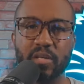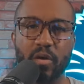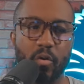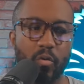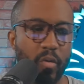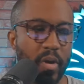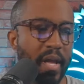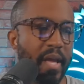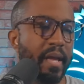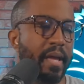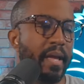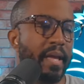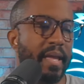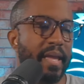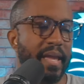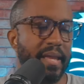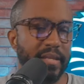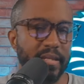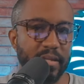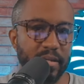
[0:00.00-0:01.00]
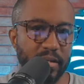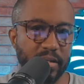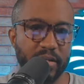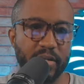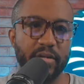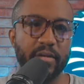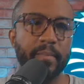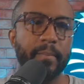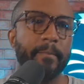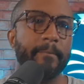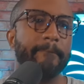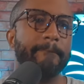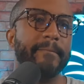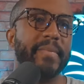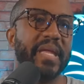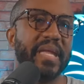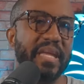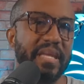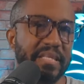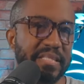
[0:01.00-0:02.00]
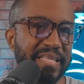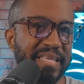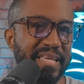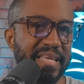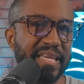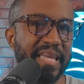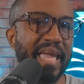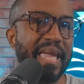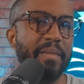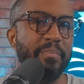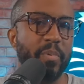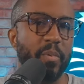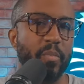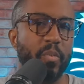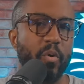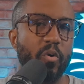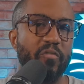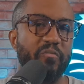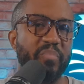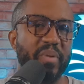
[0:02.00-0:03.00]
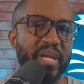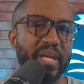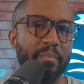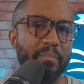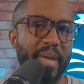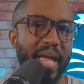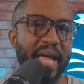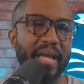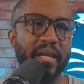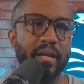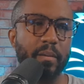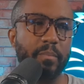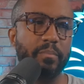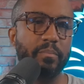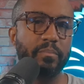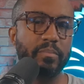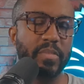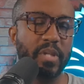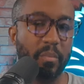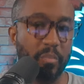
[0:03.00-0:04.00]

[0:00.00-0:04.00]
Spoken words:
So Hendon Hooker, is he capable of being backup